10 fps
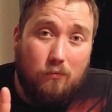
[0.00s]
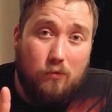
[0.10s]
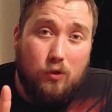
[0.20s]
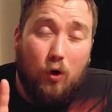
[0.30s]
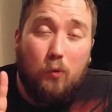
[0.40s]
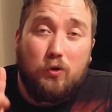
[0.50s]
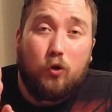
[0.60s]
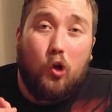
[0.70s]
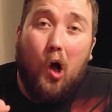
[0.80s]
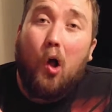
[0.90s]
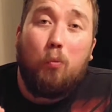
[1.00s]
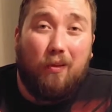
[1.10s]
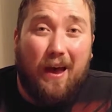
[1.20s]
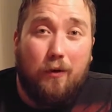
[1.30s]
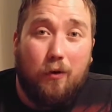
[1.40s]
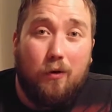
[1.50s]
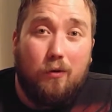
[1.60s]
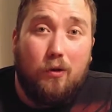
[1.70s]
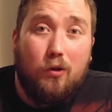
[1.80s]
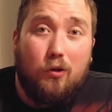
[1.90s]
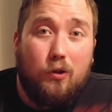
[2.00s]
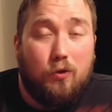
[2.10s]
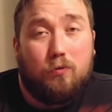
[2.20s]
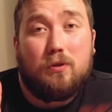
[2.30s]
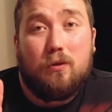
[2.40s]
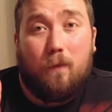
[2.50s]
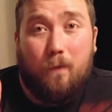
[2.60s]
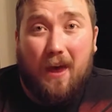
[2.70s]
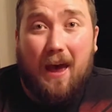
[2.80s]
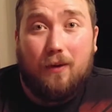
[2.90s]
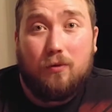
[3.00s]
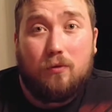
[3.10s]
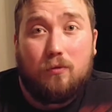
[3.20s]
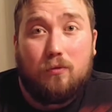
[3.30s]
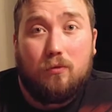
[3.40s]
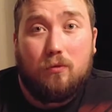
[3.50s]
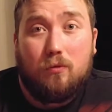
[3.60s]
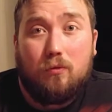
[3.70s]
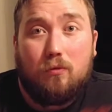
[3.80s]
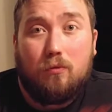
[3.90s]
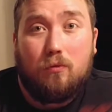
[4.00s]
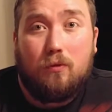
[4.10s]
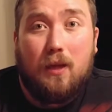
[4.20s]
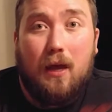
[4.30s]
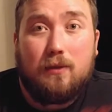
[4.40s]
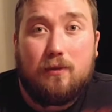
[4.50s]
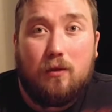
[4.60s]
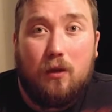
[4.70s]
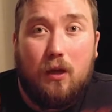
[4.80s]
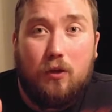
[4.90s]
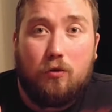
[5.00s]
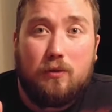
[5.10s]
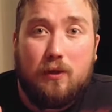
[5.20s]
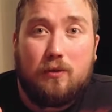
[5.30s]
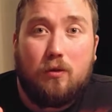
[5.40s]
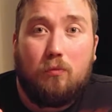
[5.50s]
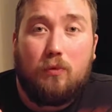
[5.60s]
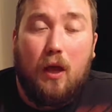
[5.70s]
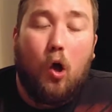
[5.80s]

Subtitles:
so it helps your gallbladder use the fat that's in your system to